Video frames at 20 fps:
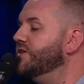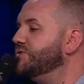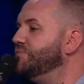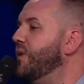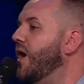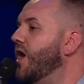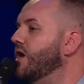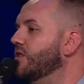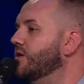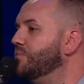this
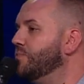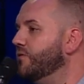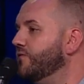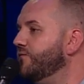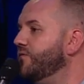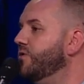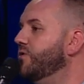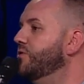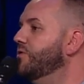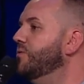bottle of
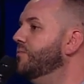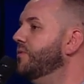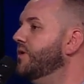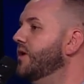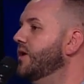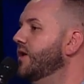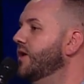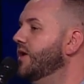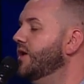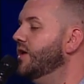perfume,
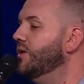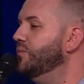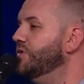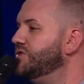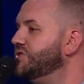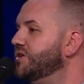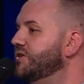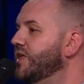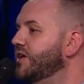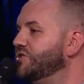and we
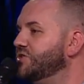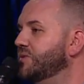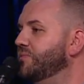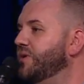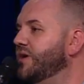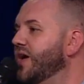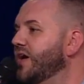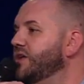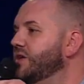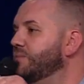see that she
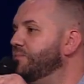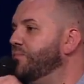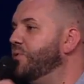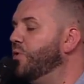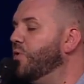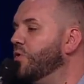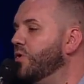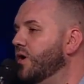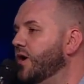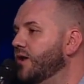began to
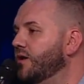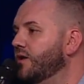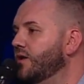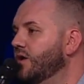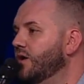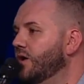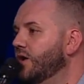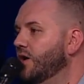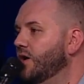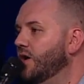pour it
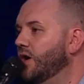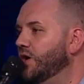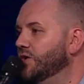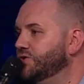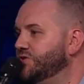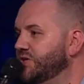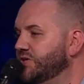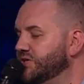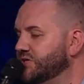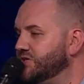on
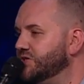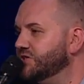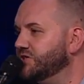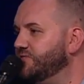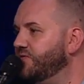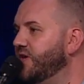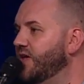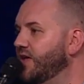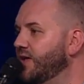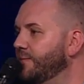Jesus'
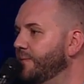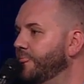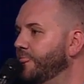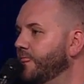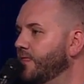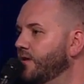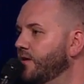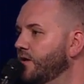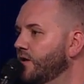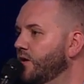feet,
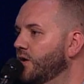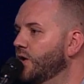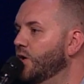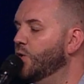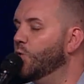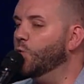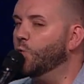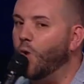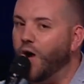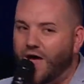
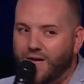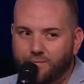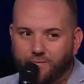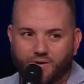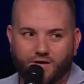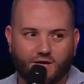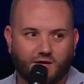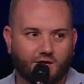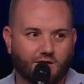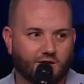
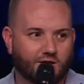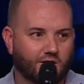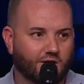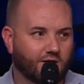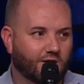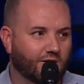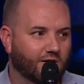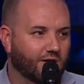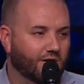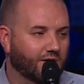wiping
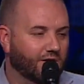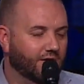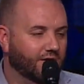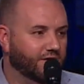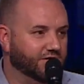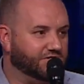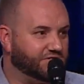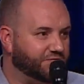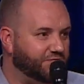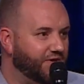
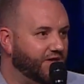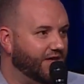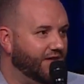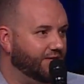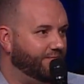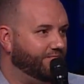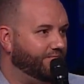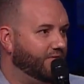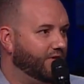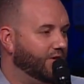his
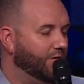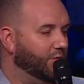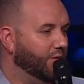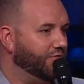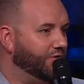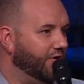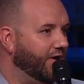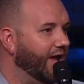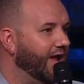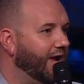feet
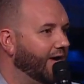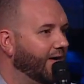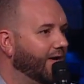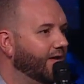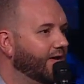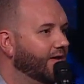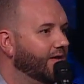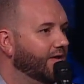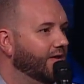with her hair.